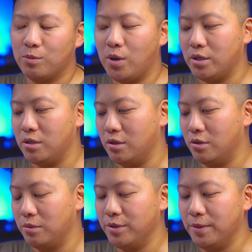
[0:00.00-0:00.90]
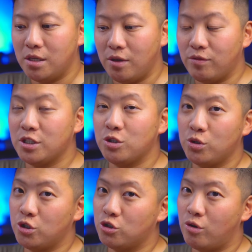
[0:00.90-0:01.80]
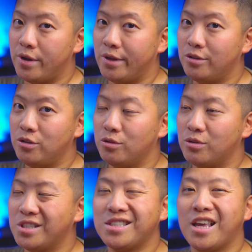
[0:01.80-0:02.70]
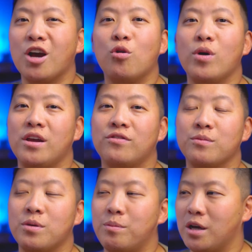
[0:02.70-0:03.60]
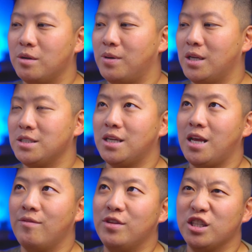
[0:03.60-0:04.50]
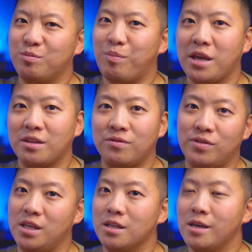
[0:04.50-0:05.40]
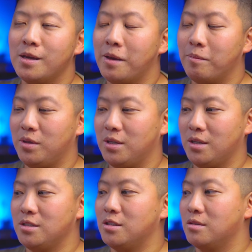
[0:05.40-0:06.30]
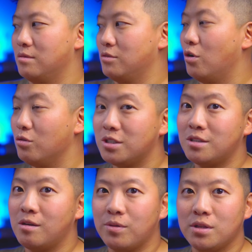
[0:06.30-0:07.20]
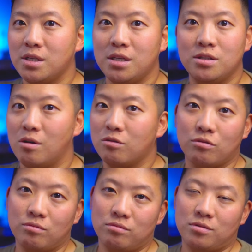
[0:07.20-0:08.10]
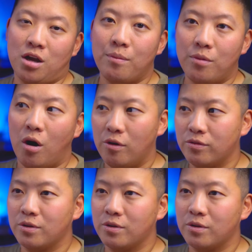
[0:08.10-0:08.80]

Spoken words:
about in a little bit. If this is what you're trying to do, stay away from the monopods that have the spiked feet, because those typically don't come off